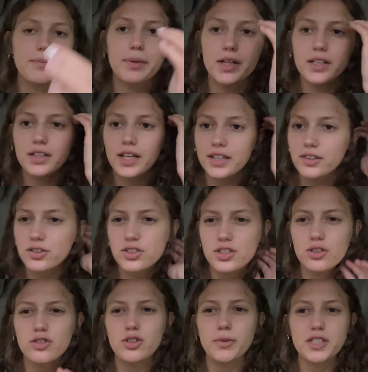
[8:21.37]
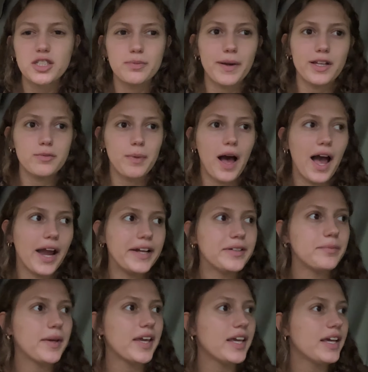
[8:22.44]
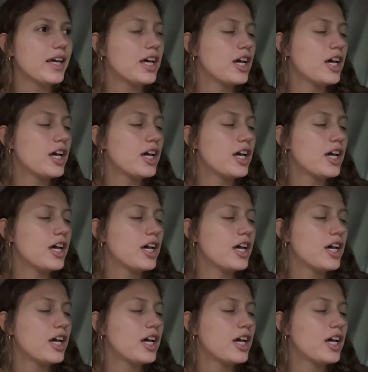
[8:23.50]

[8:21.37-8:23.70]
But, like, there's still so much space behind me,